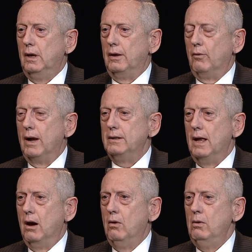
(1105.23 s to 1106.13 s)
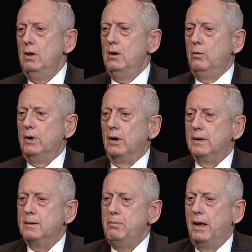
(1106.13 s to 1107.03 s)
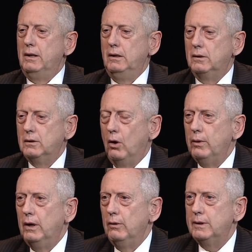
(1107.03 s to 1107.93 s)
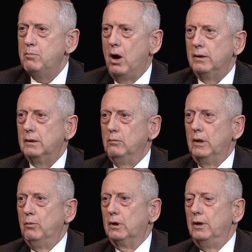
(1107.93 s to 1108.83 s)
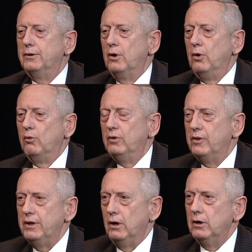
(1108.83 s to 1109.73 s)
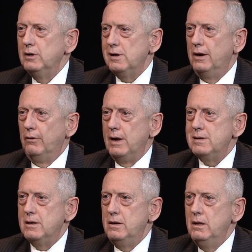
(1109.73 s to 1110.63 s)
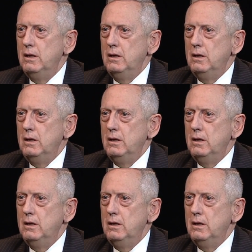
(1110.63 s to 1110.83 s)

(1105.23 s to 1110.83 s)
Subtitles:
And right now, we are spending so irresponsibly, we're going to turn over to the younger generation